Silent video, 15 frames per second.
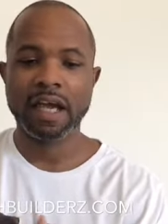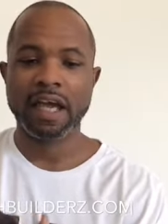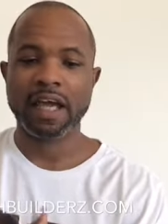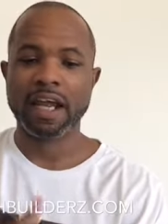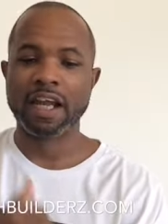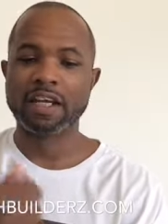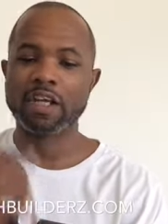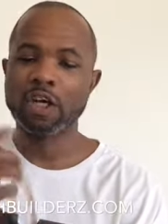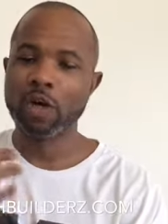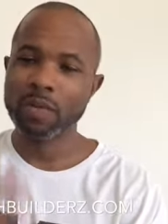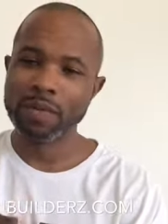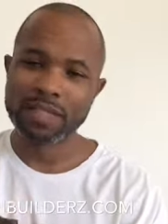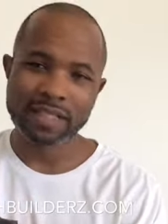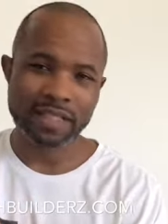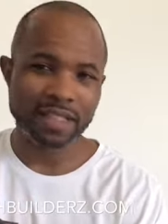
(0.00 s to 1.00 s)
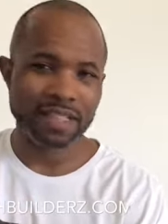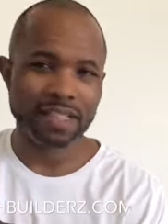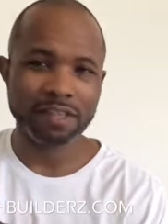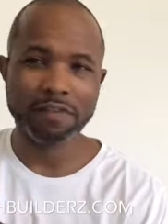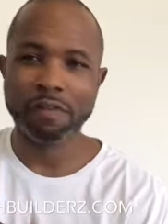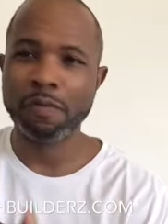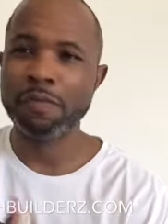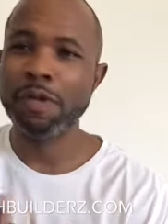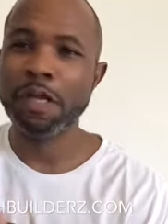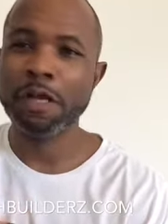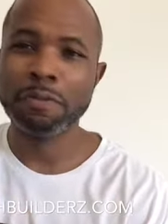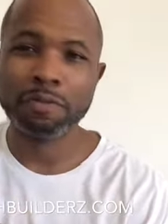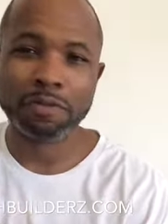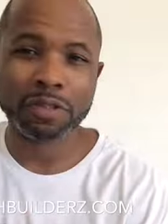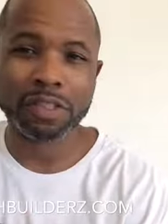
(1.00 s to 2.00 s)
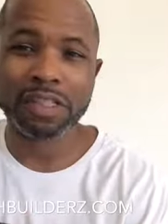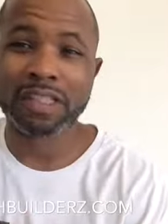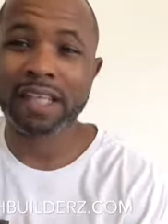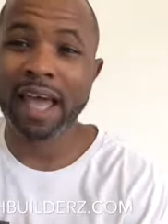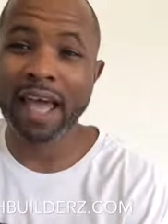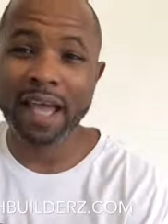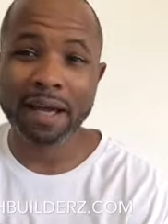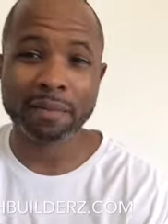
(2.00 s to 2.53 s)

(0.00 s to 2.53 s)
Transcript: and I know it's easy for people to say